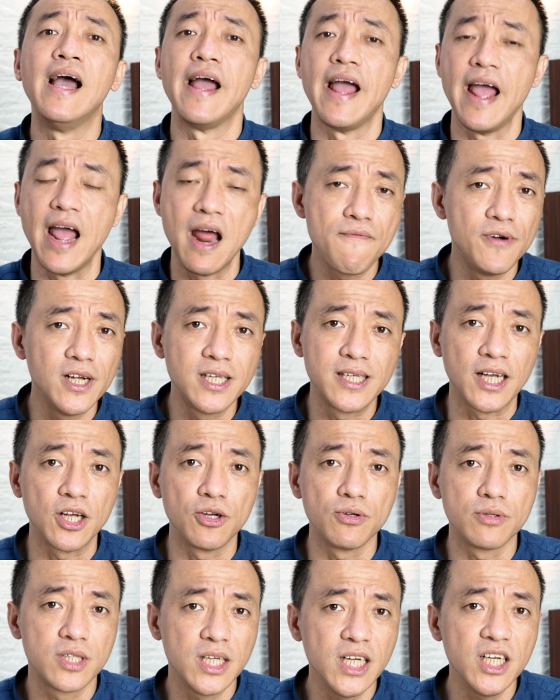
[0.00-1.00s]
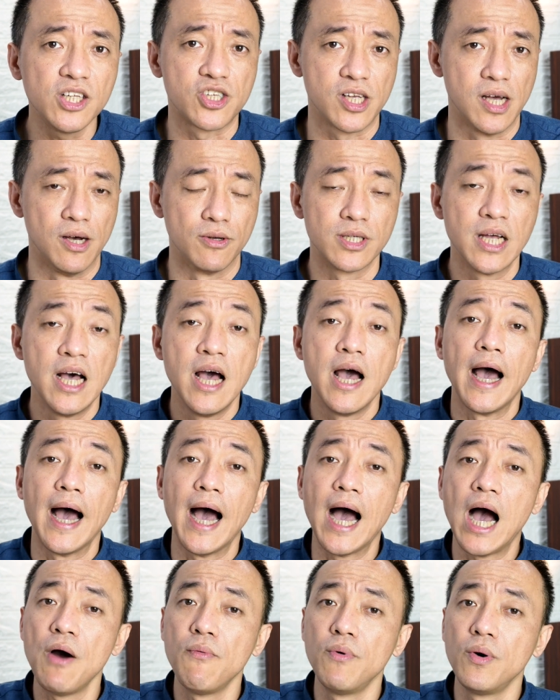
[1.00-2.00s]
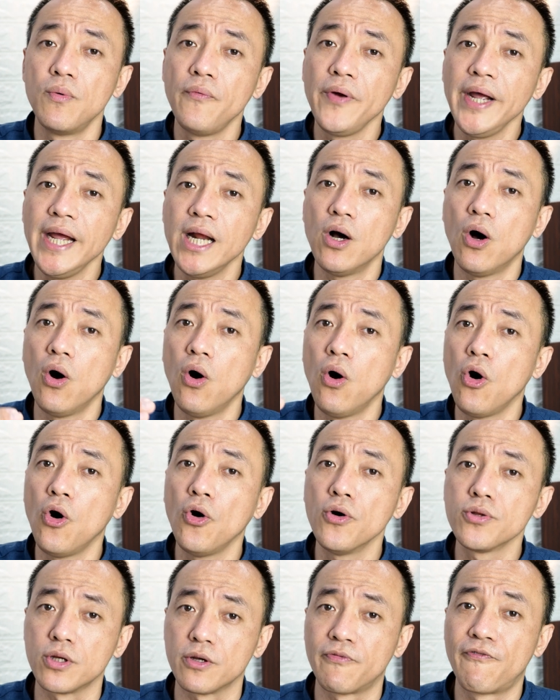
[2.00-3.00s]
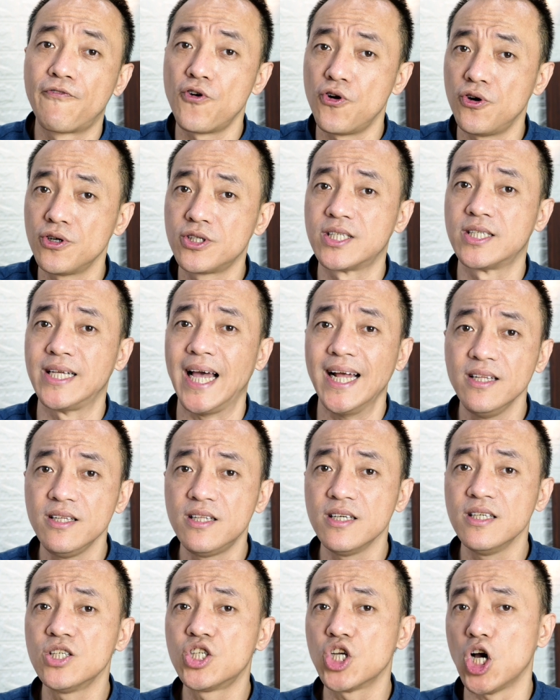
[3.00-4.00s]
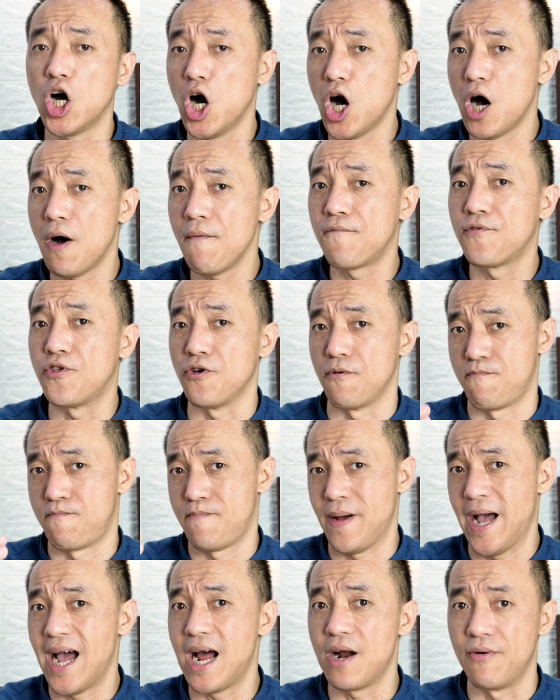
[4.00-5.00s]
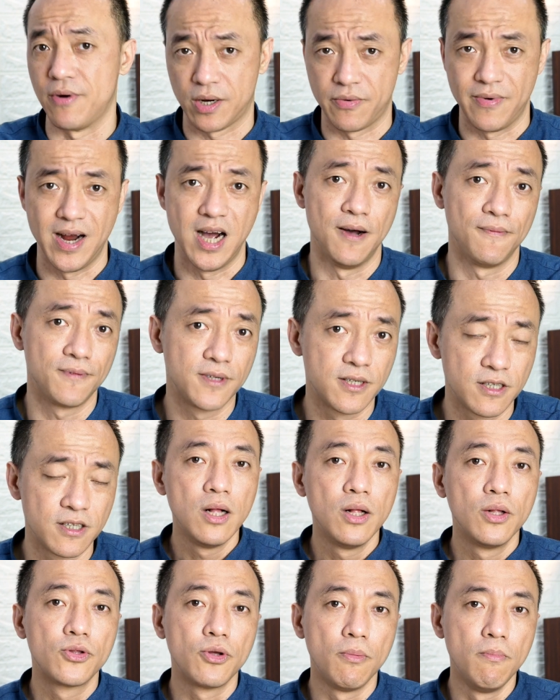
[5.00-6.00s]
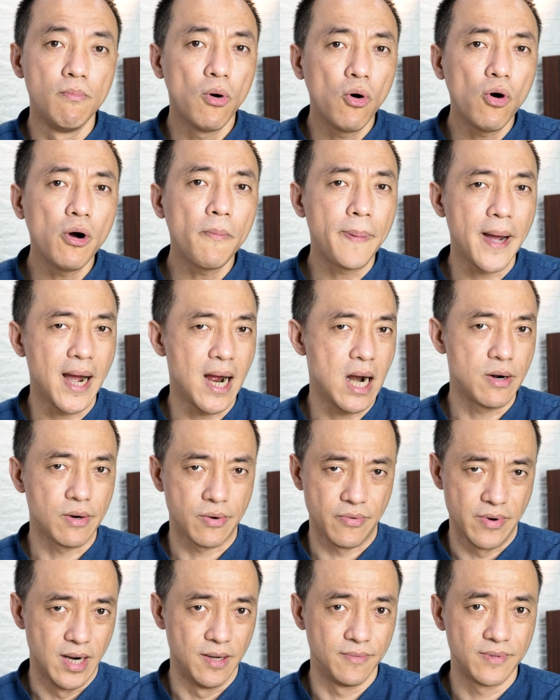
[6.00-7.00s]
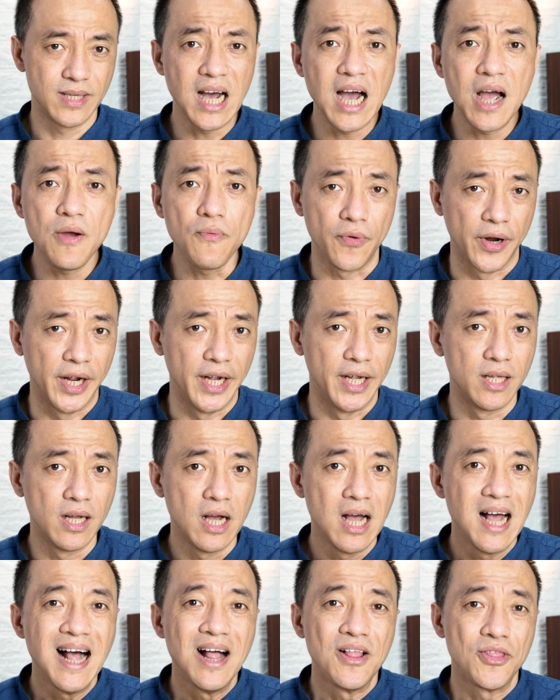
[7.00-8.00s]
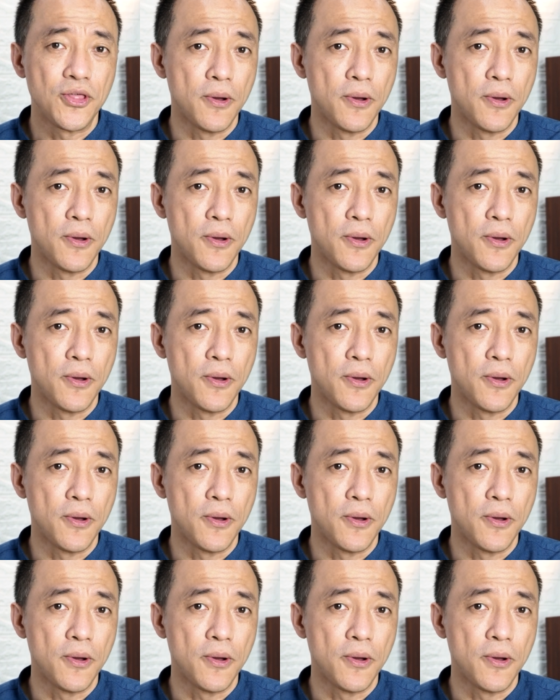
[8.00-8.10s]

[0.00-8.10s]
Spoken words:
every single details, I will read all the first sentence of the paragraphs. The more paragraphs I read, the